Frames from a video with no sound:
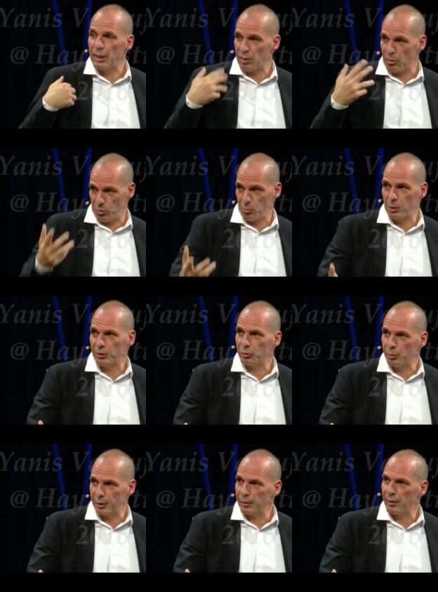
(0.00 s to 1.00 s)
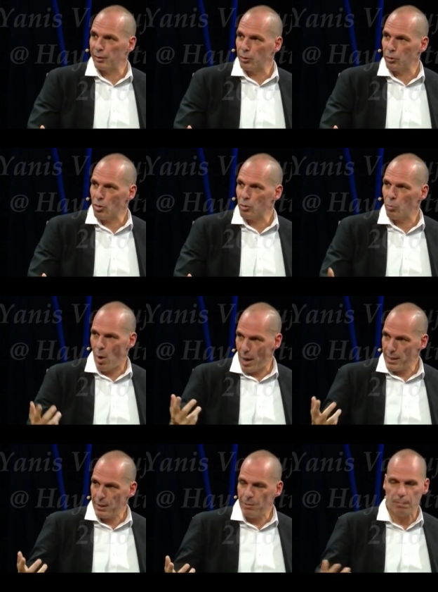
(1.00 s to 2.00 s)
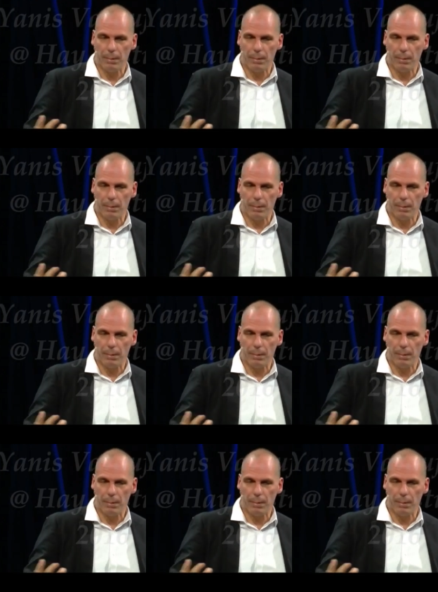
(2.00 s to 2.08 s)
reasons wanted to enter the Eurozone. Why?